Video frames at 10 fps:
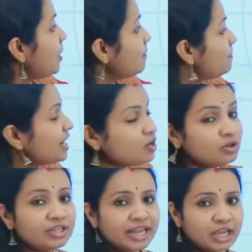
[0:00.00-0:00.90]
Below
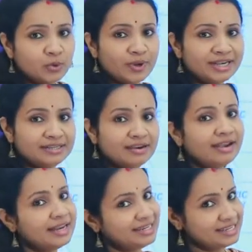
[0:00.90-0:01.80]
the equator,
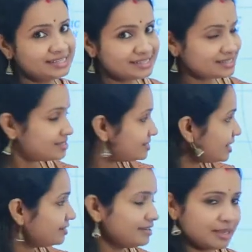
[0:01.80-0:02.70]
it is
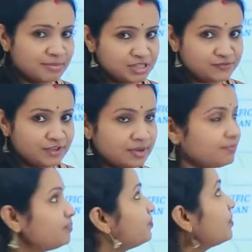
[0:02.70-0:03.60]
southern hemisphere.
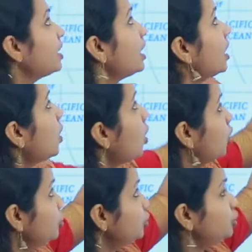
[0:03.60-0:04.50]

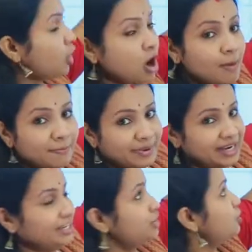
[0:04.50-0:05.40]
On the top,
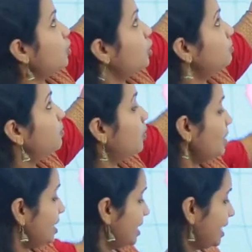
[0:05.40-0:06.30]
it is North Pole,
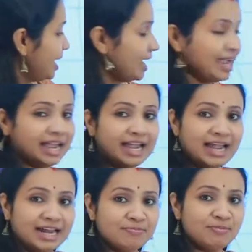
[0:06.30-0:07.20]

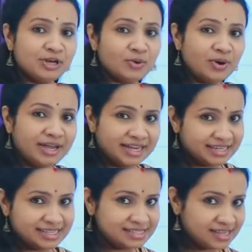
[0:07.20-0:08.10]
and below it
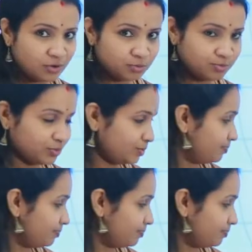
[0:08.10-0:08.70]
is South Pole.